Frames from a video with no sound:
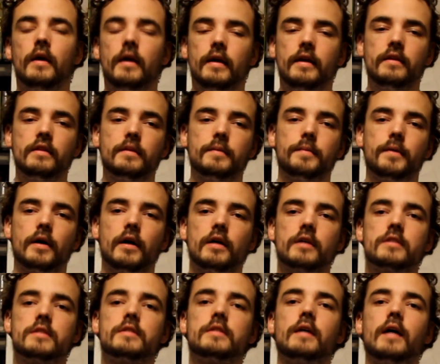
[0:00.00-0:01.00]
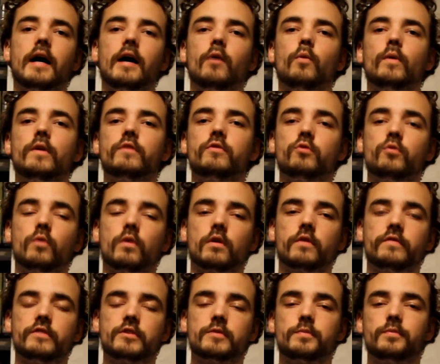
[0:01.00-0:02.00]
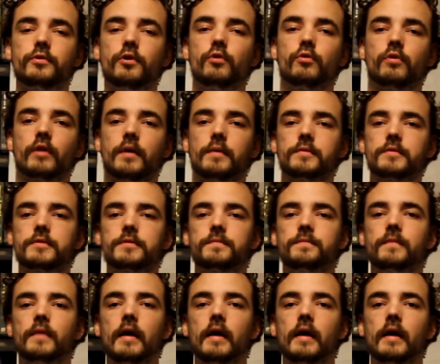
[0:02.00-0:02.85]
In the past, I went to one of his programs,